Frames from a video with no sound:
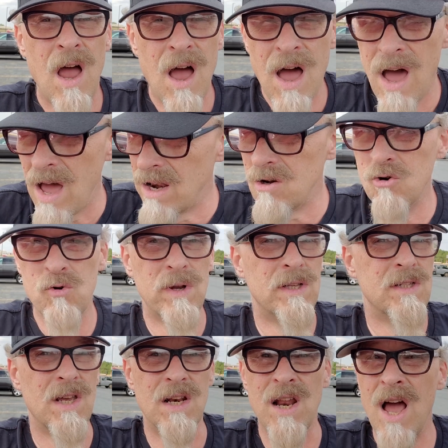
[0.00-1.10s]

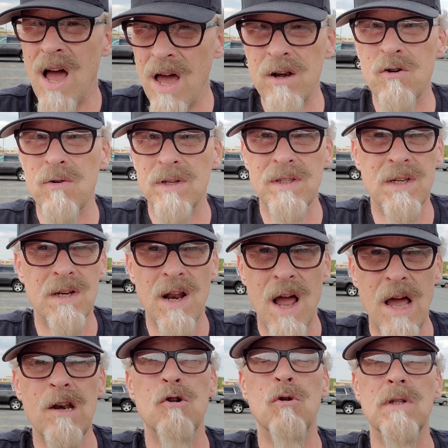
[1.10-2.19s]
Hundreds and hundreds and
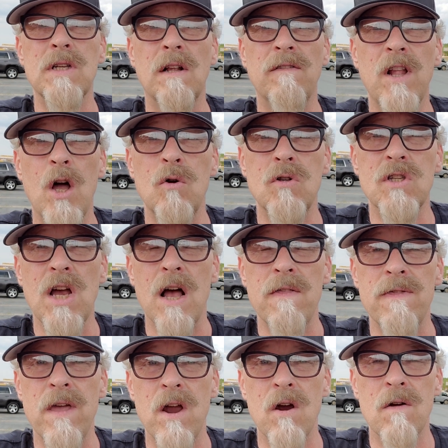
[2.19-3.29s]
hundreds of loads
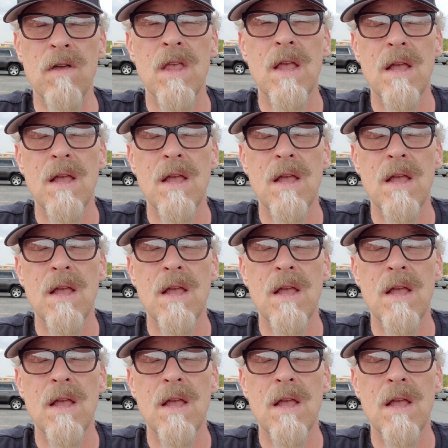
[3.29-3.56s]
on there.